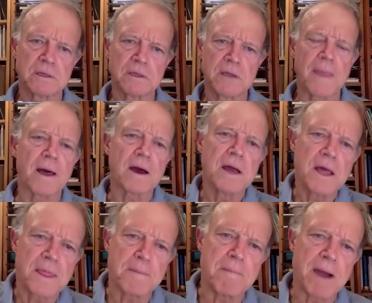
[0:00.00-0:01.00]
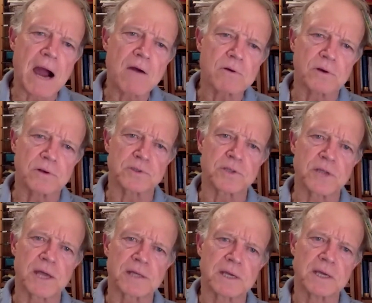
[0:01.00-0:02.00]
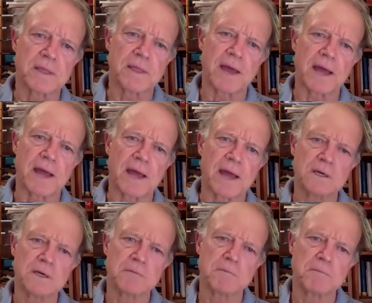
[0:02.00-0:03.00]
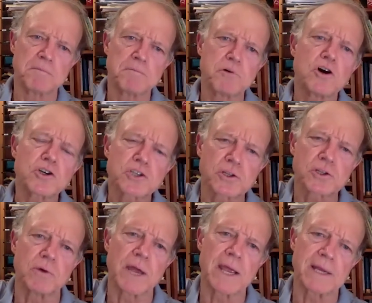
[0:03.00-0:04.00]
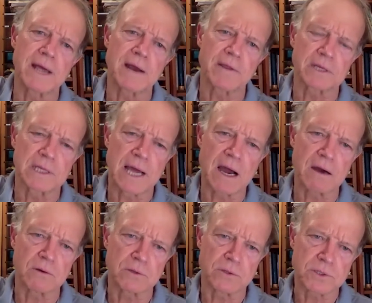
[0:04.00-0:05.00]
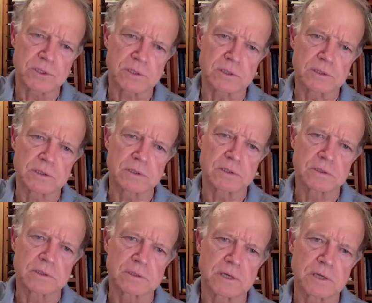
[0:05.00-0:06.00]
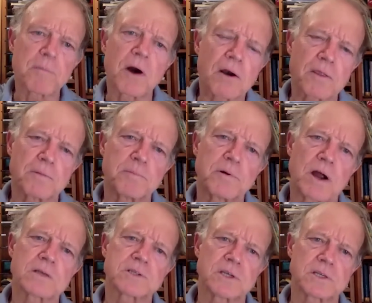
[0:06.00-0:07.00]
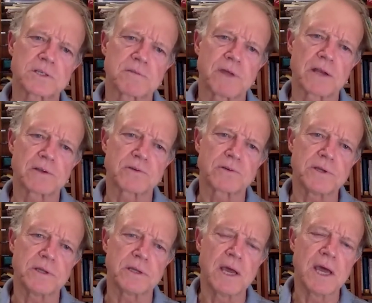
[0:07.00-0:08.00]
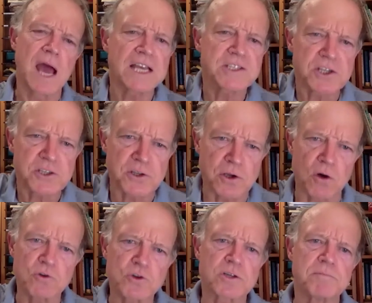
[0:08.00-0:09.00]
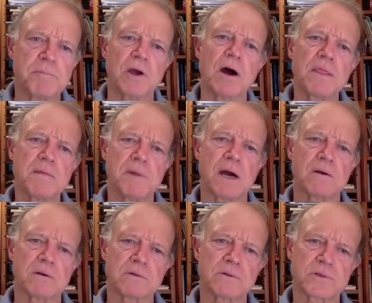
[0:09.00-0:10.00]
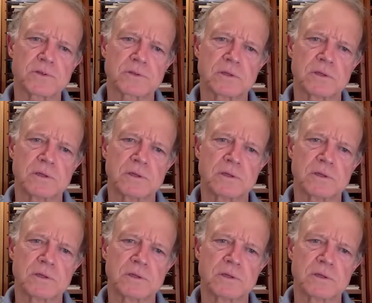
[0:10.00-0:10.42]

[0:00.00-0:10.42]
And the mountains that push the rain out of the clouds are part of the process of that tree, as is the ocean beyond the mountains